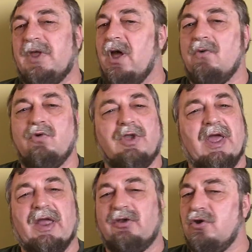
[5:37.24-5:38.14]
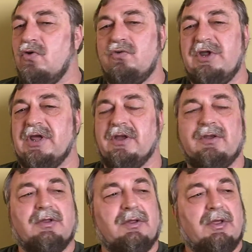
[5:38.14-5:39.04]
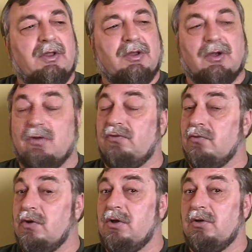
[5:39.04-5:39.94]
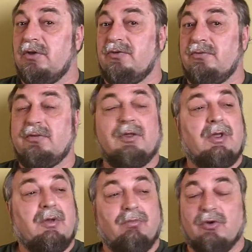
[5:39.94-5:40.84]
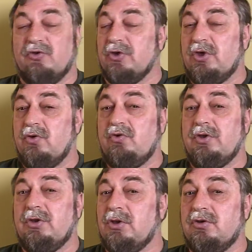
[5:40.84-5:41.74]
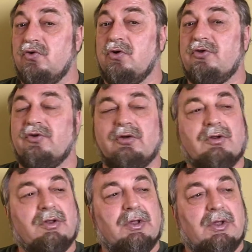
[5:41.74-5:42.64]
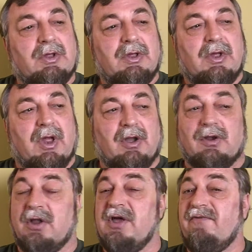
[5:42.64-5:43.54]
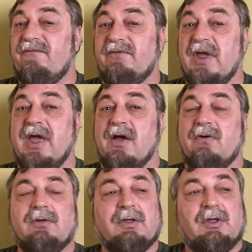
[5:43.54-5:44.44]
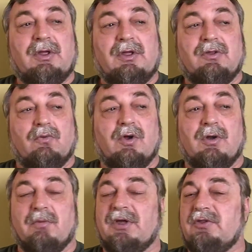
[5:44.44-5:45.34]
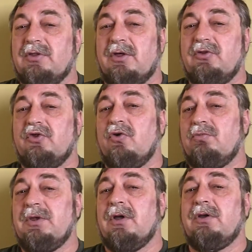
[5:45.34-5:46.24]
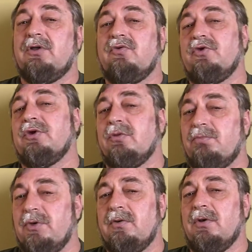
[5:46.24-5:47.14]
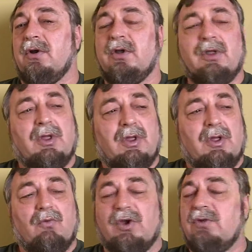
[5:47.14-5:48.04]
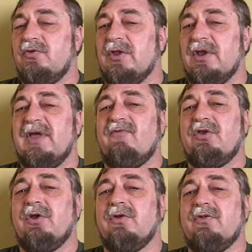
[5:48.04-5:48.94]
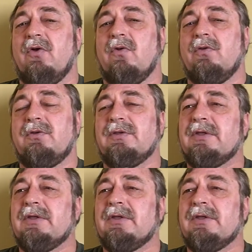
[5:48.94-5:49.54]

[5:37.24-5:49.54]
I would have had no need to go through all this persecution and torture and a life now to where my son showed me how to use a computer when he was 11 years old.